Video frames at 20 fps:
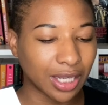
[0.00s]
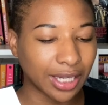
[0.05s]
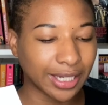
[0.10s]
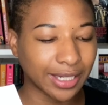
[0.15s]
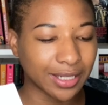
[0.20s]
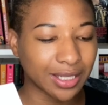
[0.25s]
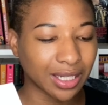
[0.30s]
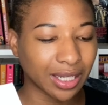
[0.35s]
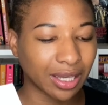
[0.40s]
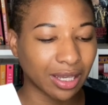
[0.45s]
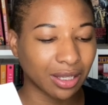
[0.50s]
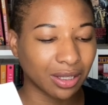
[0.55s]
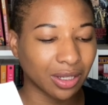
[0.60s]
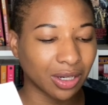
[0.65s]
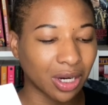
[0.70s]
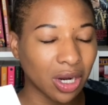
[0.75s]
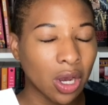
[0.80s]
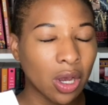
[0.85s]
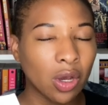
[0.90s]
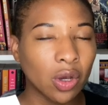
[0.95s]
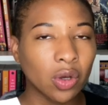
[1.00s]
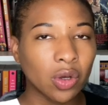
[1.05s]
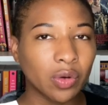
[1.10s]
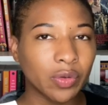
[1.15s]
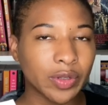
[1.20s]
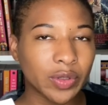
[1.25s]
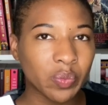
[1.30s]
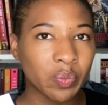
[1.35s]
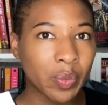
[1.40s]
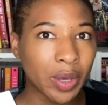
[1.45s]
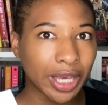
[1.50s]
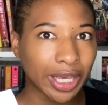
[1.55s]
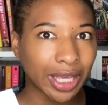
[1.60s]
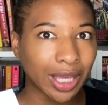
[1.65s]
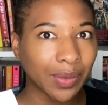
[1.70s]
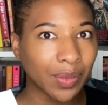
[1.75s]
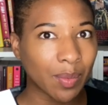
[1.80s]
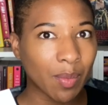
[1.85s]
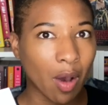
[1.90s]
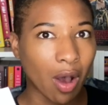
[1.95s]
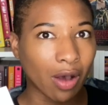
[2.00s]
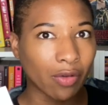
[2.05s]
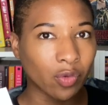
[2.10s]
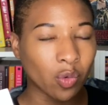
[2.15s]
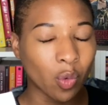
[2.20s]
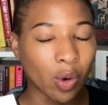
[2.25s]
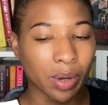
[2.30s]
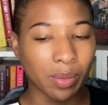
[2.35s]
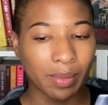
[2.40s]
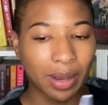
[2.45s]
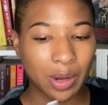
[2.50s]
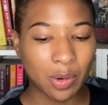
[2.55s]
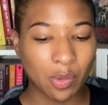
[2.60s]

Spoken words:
against a killer who is picking them off one by